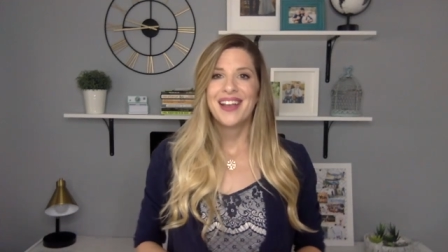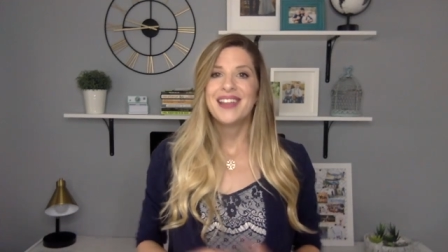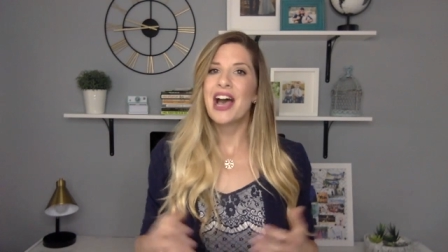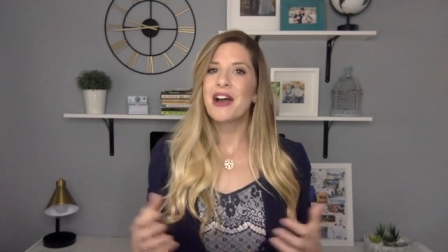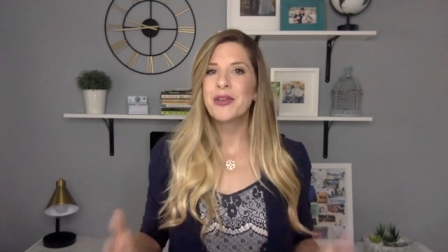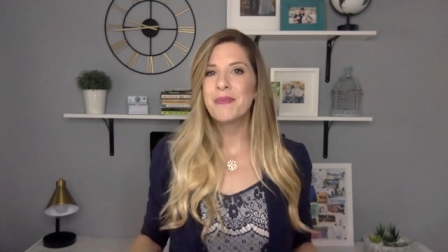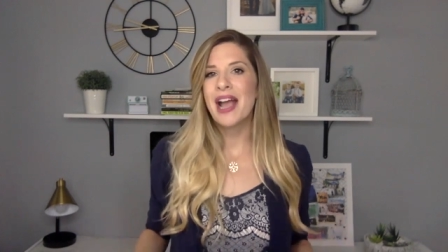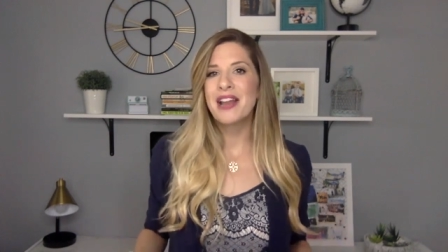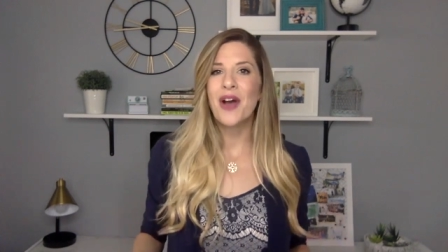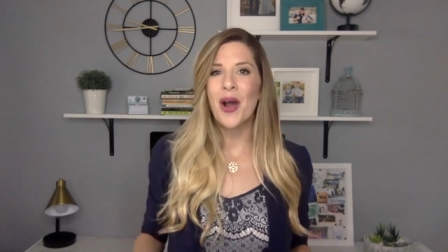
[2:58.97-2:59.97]
Now, you
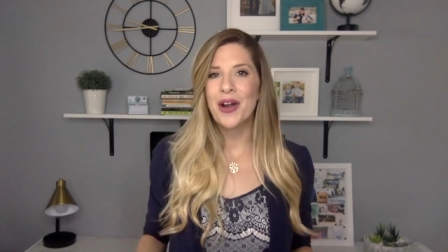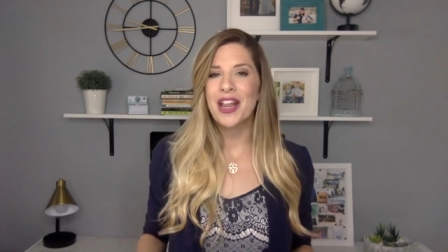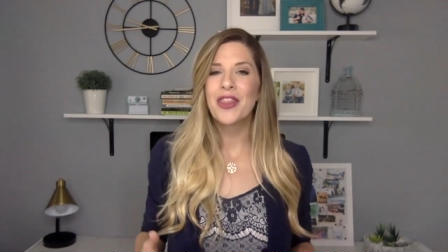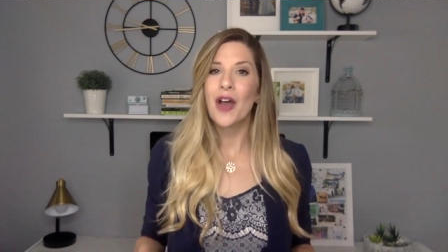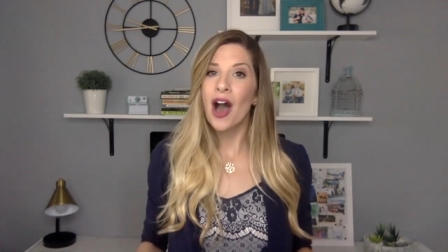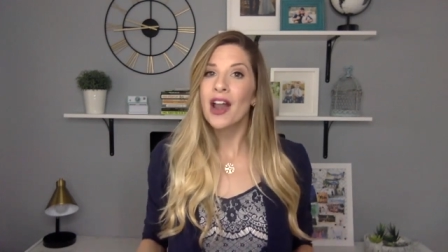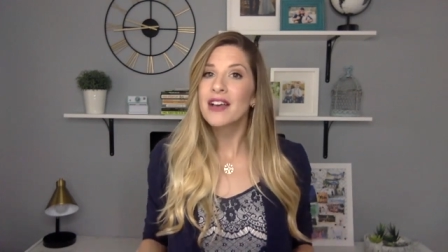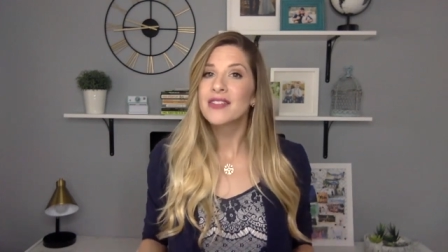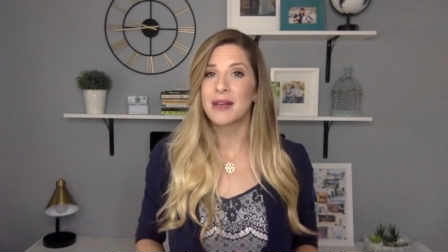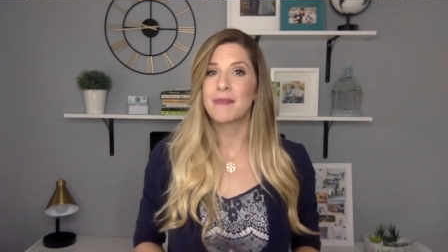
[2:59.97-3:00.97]
might have already thought
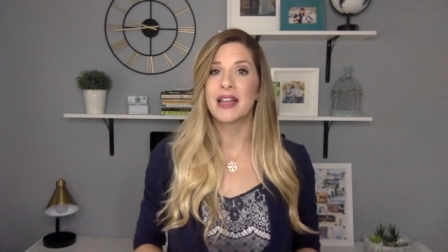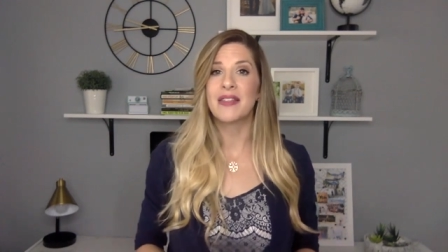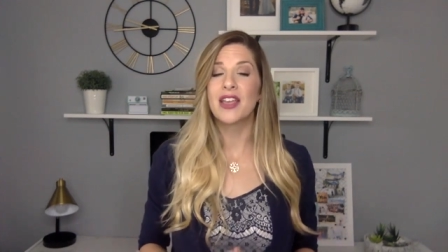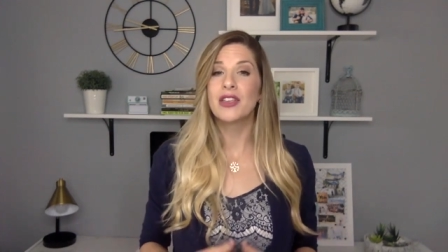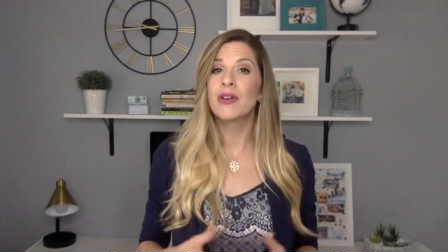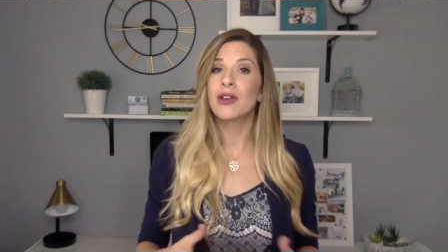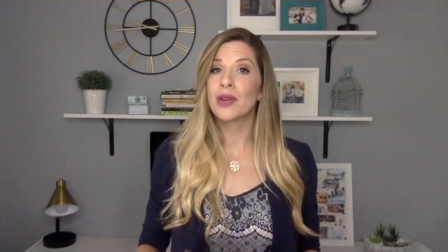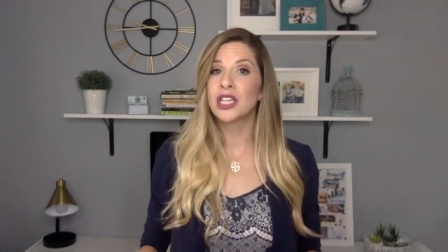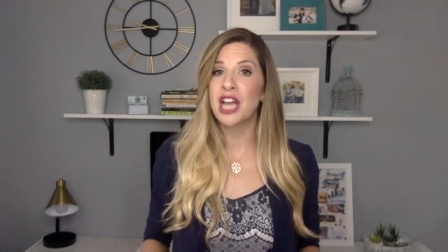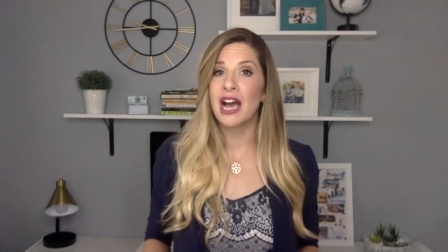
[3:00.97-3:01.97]
of somebody that you could
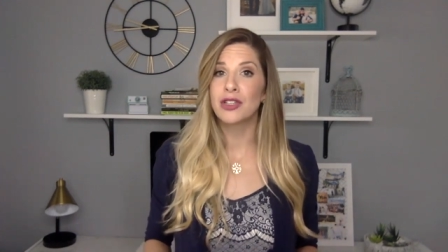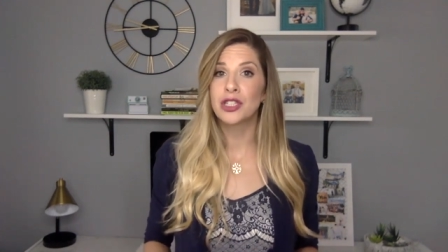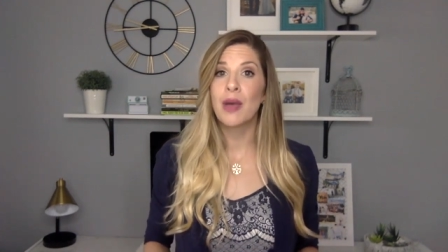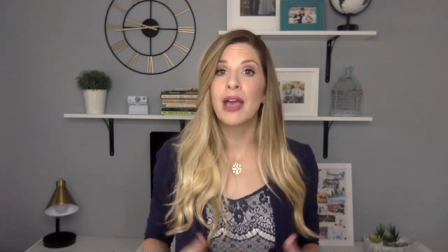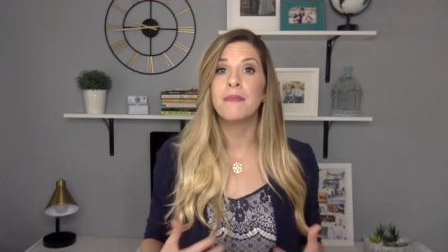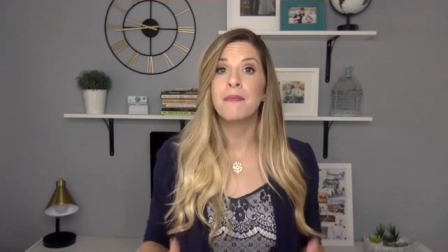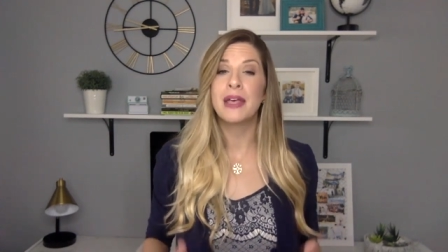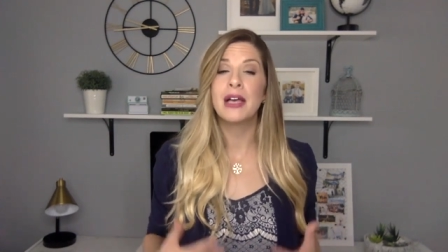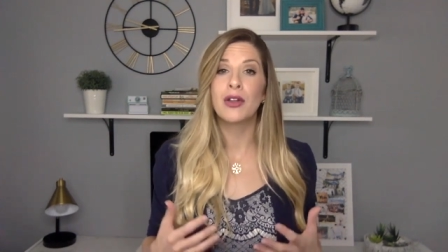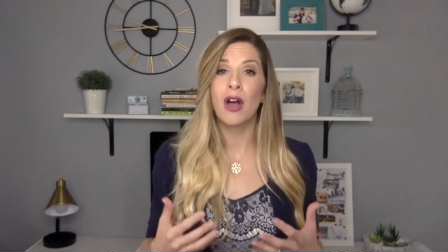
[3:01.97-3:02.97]
reach out to and
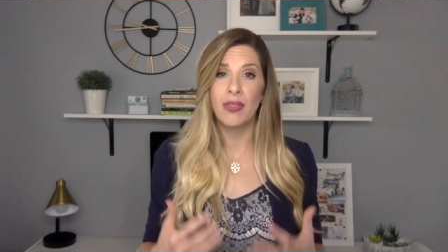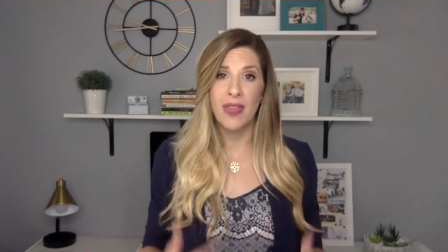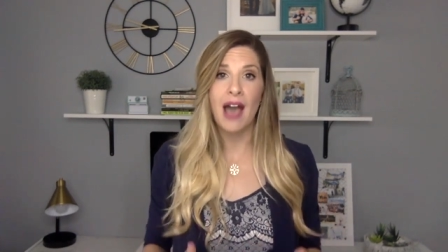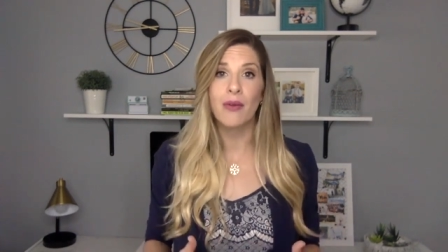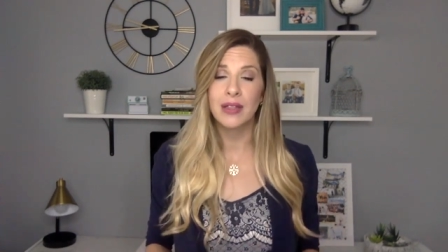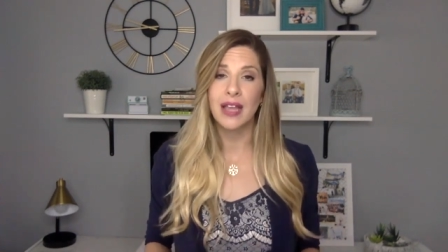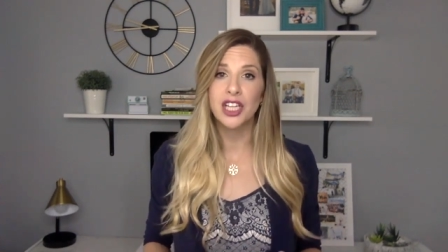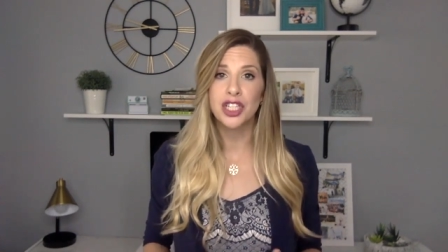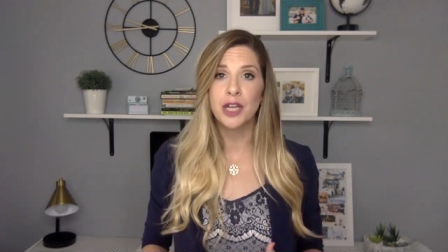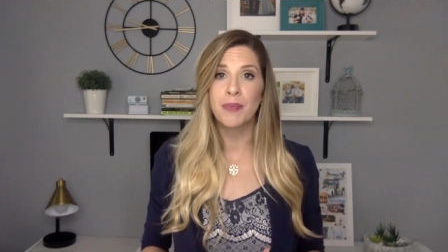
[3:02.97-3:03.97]
build that
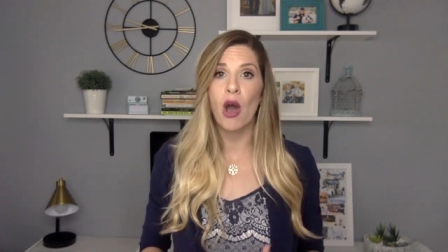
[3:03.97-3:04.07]
relationship